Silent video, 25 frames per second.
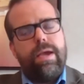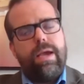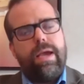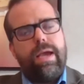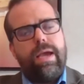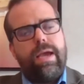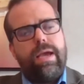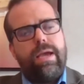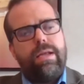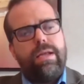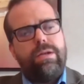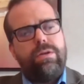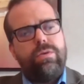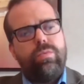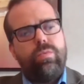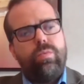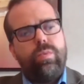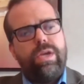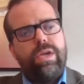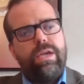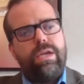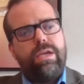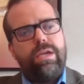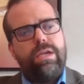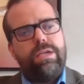And
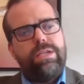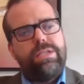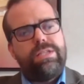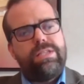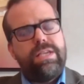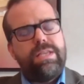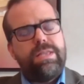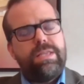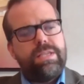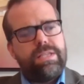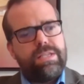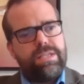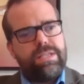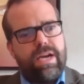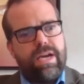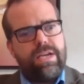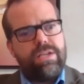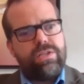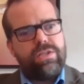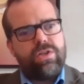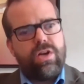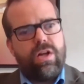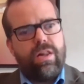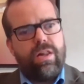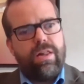we
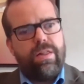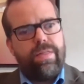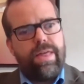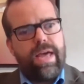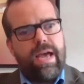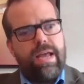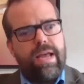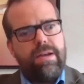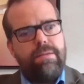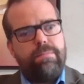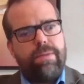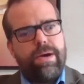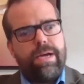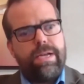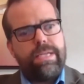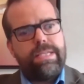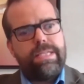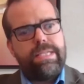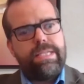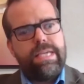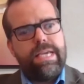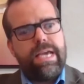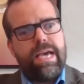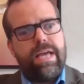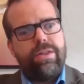synthesized all of that and put it
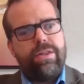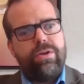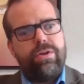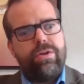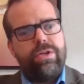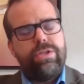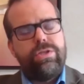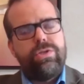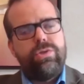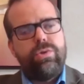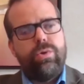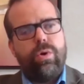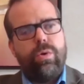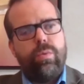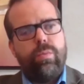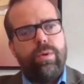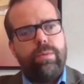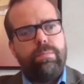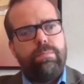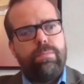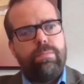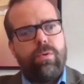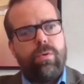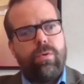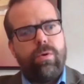together into a
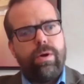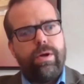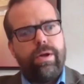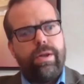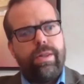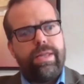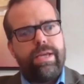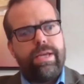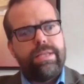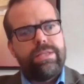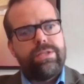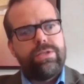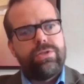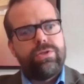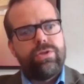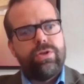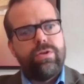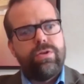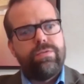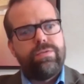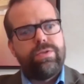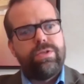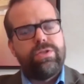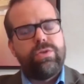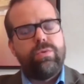report that
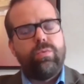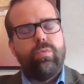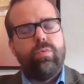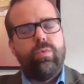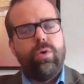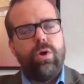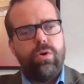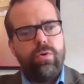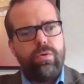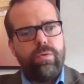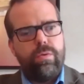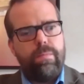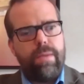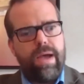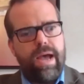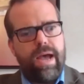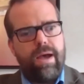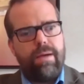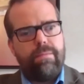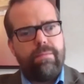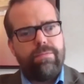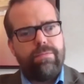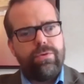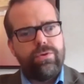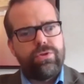serves as a
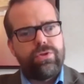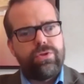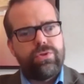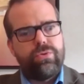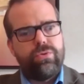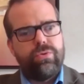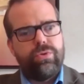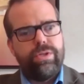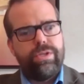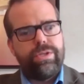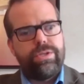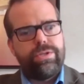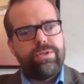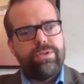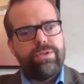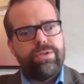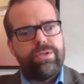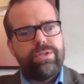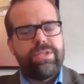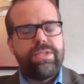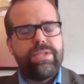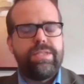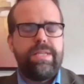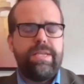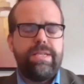roadmap for school
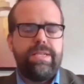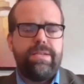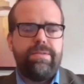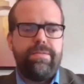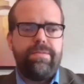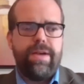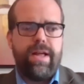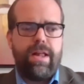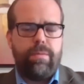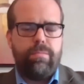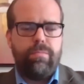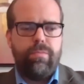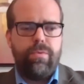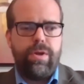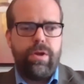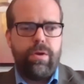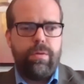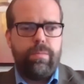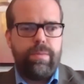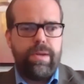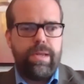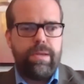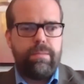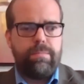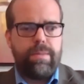districts as they develop
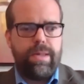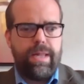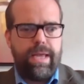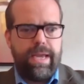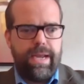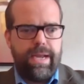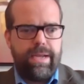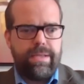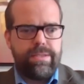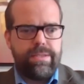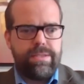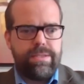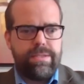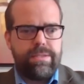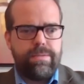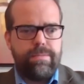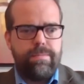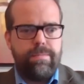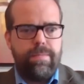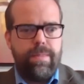reopening plans.